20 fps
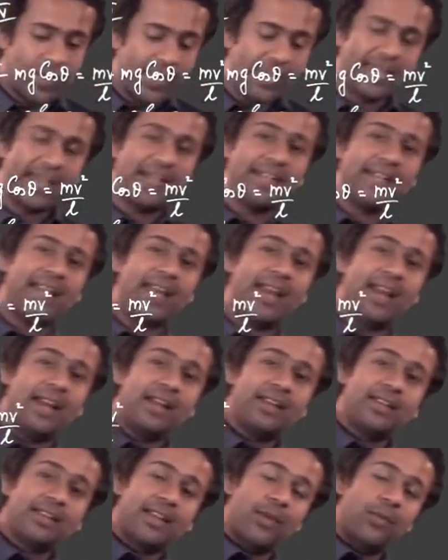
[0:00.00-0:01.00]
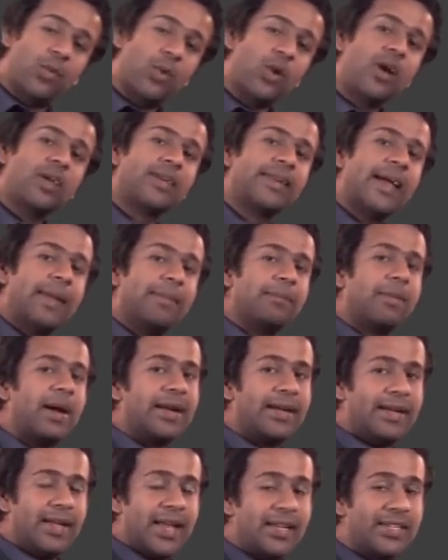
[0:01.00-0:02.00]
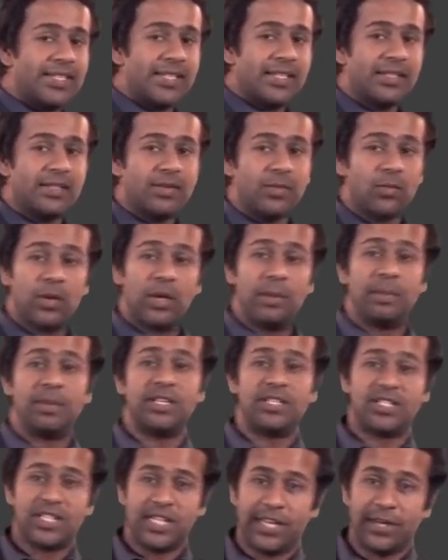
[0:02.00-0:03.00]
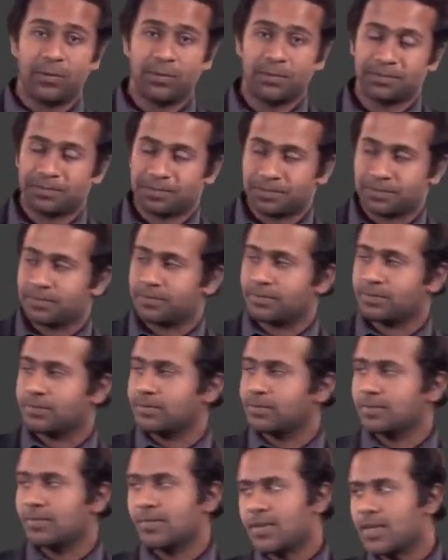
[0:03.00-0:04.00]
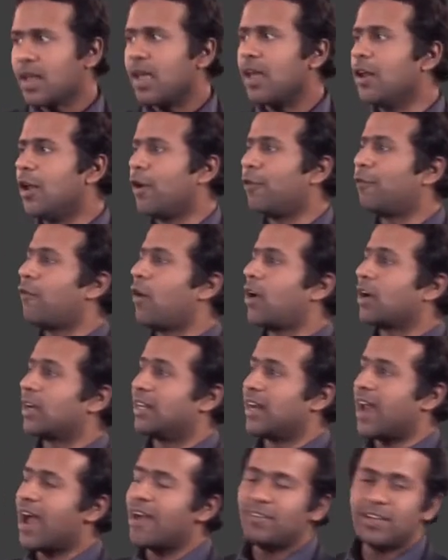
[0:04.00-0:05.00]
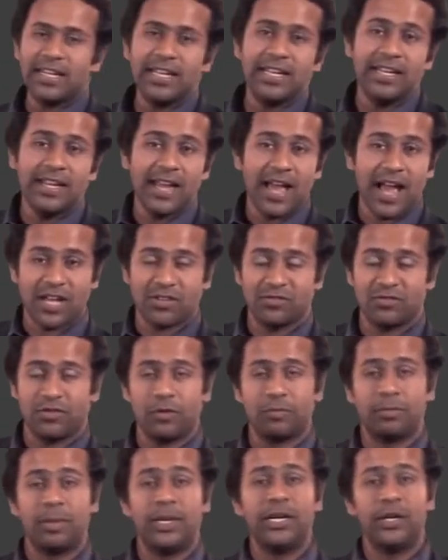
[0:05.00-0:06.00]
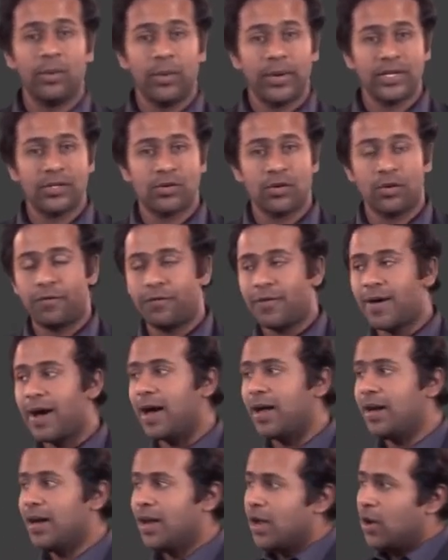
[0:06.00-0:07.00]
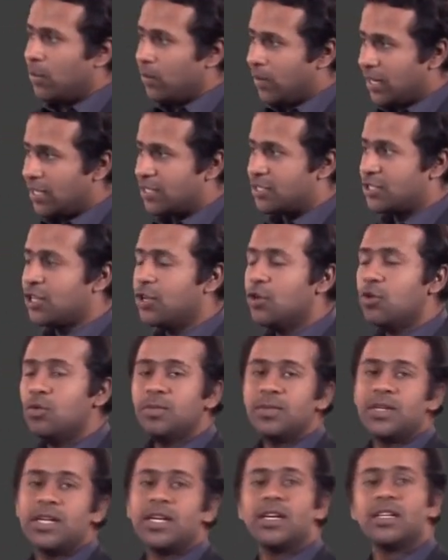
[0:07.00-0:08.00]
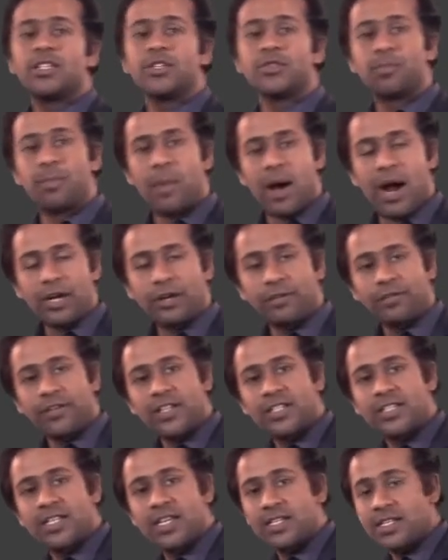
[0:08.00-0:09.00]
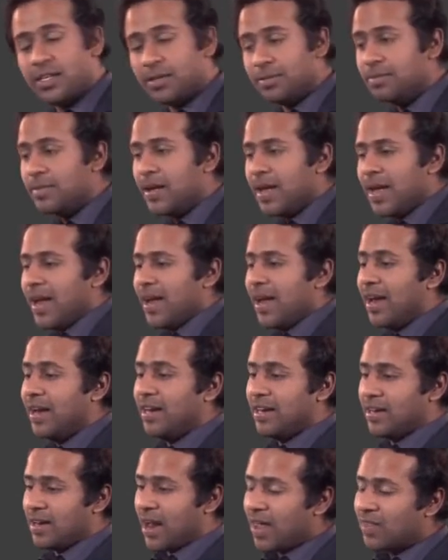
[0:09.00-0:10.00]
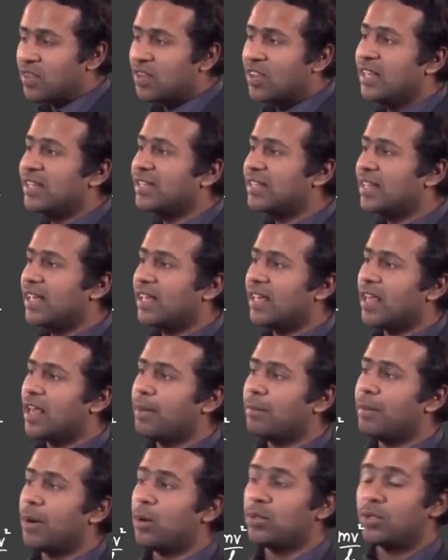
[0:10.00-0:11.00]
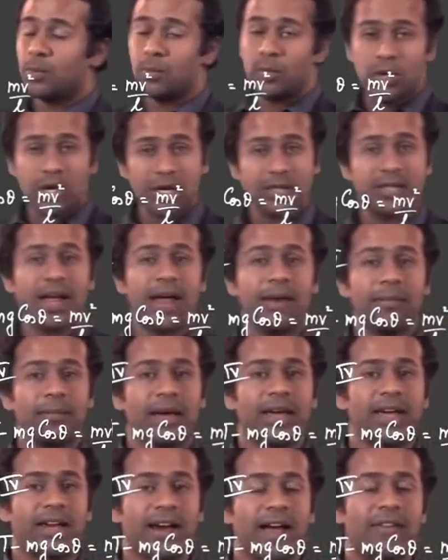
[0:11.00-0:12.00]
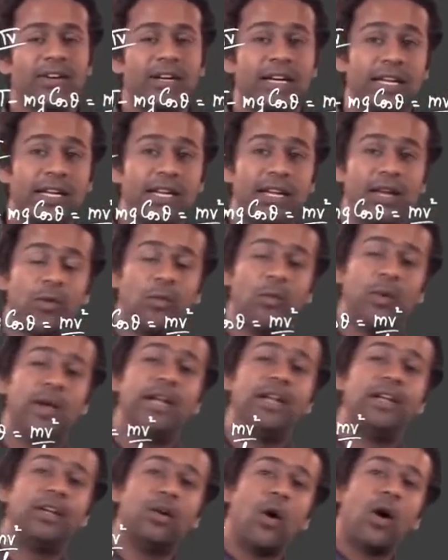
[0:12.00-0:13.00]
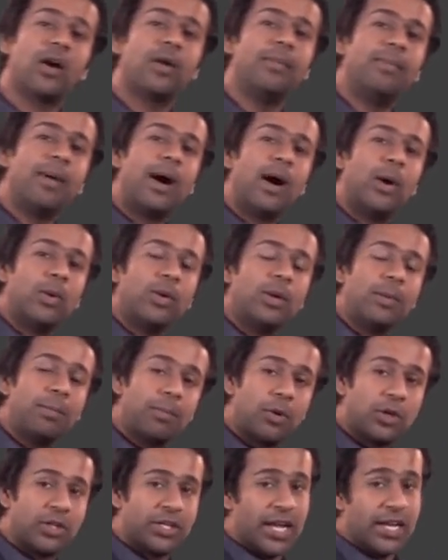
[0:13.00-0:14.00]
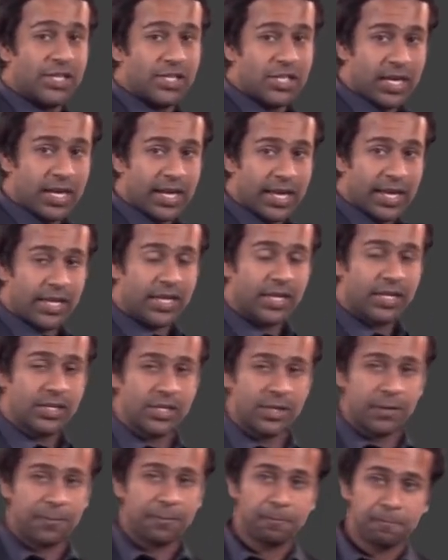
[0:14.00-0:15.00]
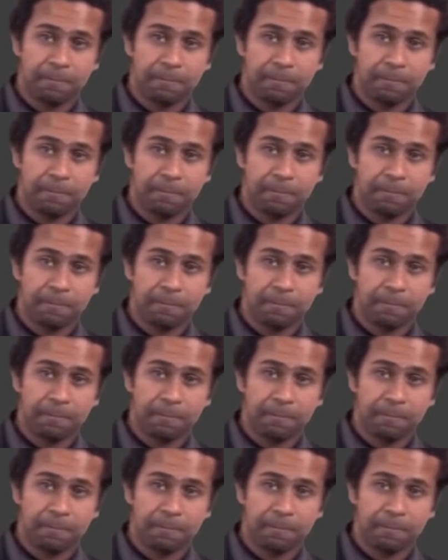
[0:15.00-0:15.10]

we can tell that work done by tension will be 0. Now, for gravity, as we've been doing so far, we'll assume the Earth is part of our system, and rather than thinking about the work done by gravity, we'll talk about potential energy,